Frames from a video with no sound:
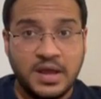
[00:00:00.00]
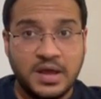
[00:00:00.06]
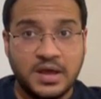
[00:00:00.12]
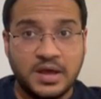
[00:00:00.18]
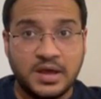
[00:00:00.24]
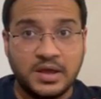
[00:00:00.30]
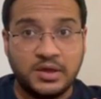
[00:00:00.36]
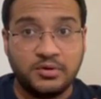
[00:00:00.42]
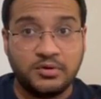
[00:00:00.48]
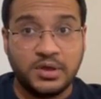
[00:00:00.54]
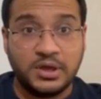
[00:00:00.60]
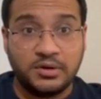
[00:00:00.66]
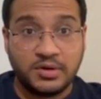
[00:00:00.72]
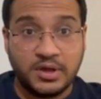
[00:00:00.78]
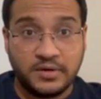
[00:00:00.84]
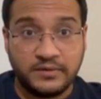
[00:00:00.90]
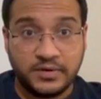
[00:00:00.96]
You need
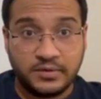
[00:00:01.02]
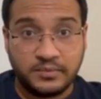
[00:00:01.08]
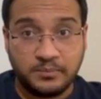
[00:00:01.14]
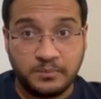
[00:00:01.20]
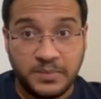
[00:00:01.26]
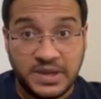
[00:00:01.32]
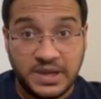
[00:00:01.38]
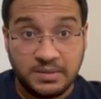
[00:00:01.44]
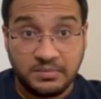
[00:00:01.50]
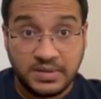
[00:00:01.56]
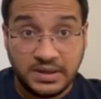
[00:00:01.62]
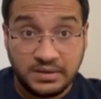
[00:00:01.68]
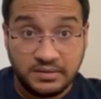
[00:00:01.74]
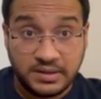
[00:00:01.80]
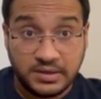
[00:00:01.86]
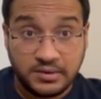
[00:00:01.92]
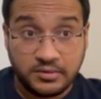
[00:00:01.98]
to have a
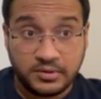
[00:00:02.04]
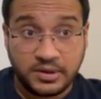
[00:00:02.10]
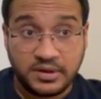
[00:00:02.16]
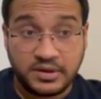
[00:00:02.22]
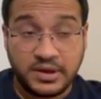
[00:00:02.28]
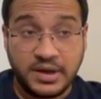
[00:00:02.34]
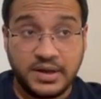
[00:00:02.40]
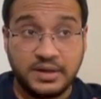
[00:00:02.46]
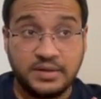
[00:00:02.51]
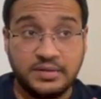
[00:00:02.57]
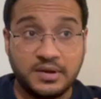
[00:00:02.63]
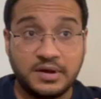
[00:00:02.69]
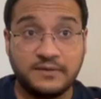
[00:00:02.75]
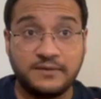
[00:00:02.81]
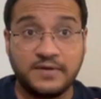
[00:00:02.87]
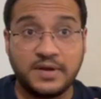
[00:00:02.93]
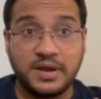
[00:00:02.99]
PMDC good standing
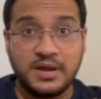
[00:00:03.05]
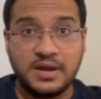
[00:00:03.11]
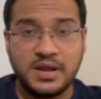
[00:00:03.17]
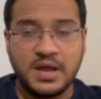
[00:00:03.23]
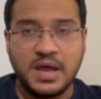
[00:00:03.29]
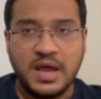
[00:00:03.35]
certificate,